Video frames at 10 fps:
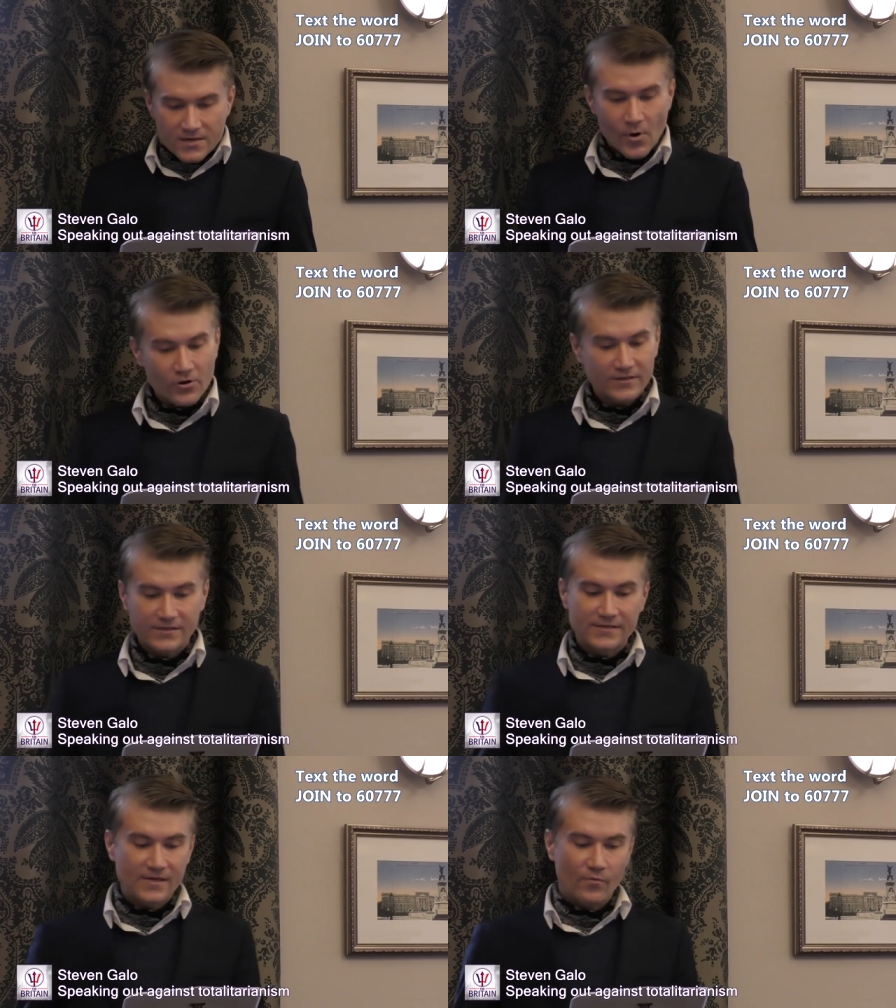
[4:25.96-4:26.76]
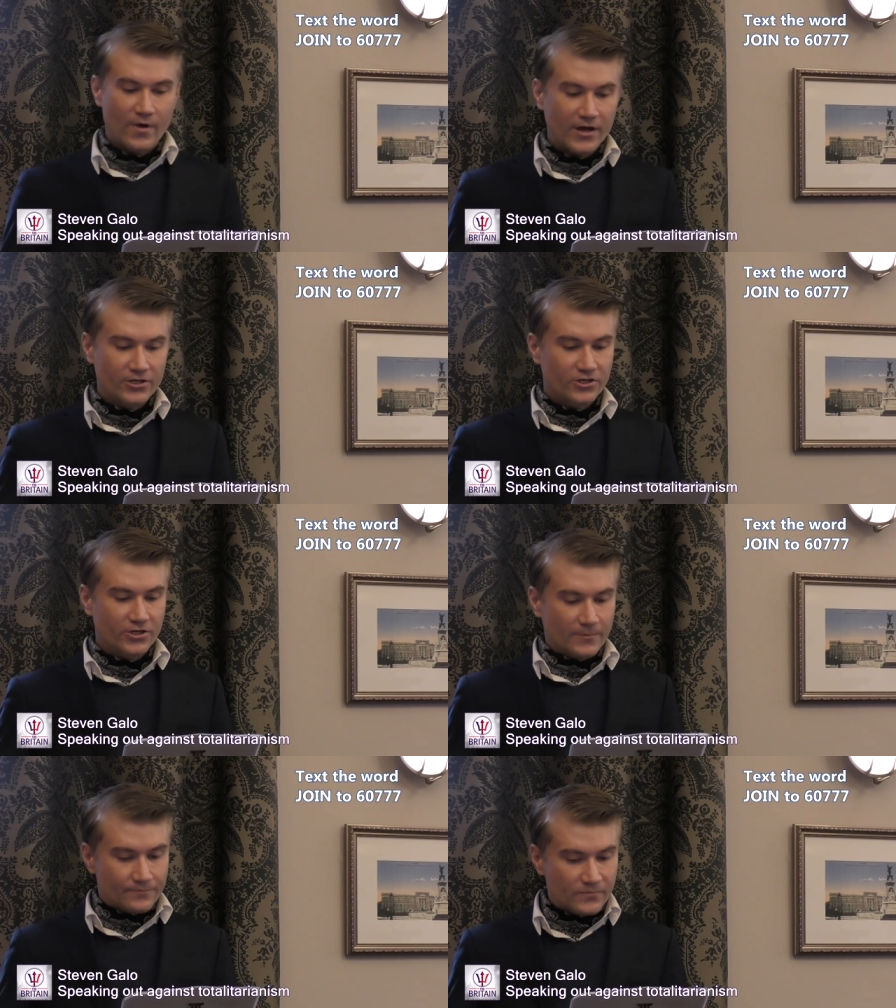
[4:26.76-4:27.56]
Democracy
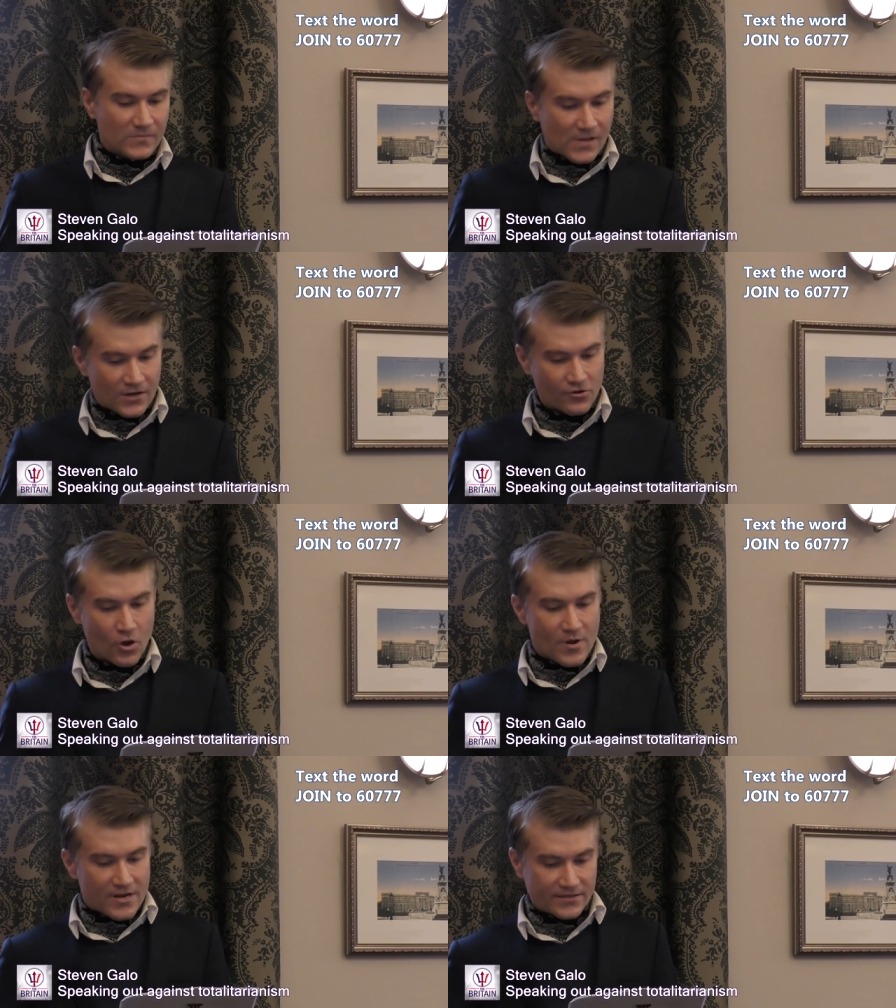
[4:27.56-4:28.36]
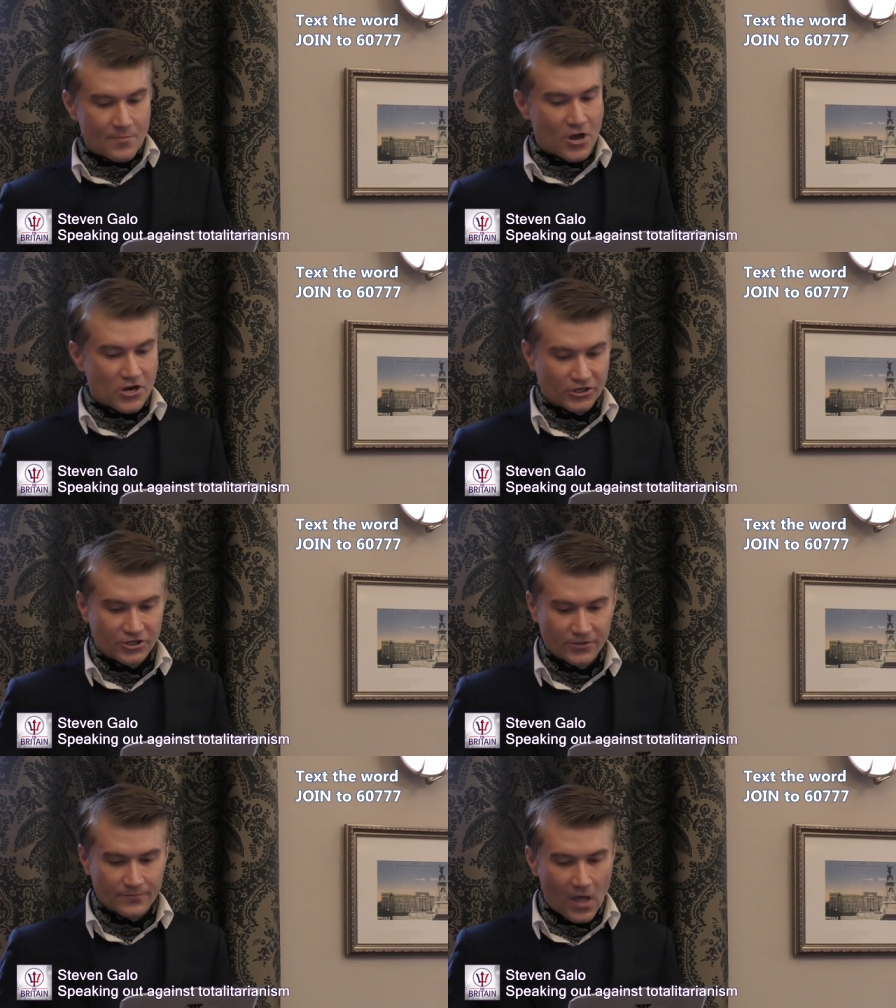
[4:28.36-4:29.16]
submerged and the communists
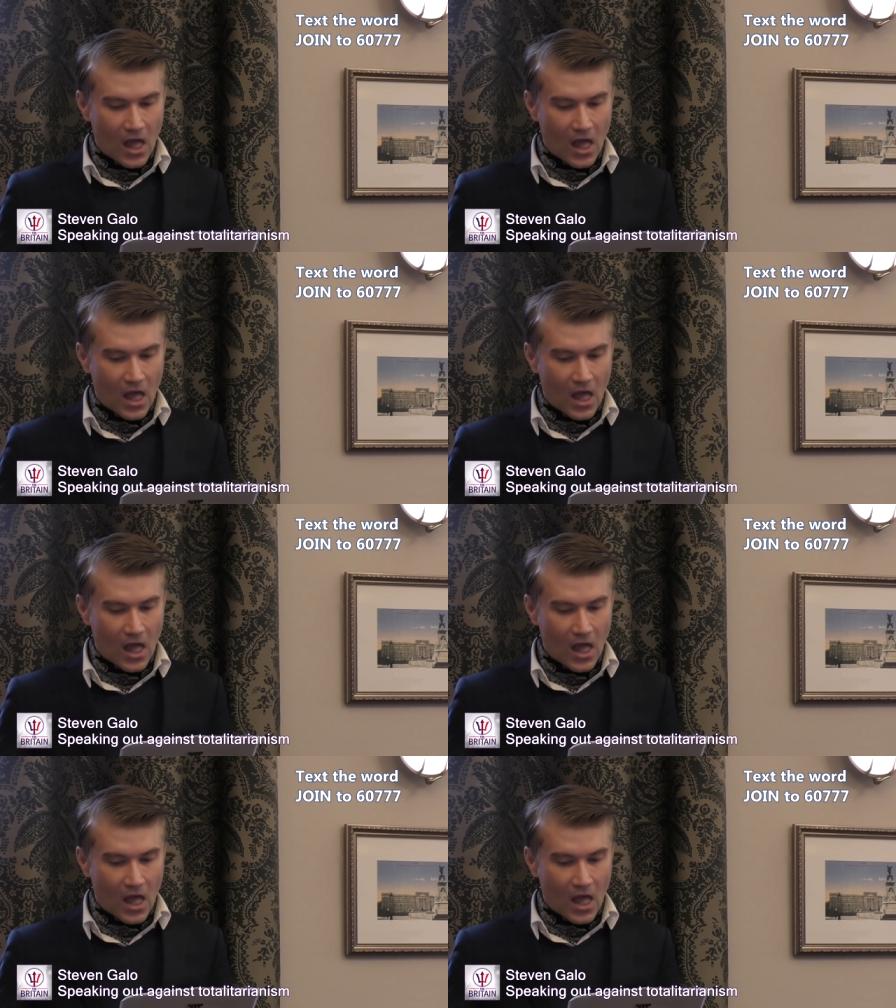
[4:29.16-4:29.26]
emerged.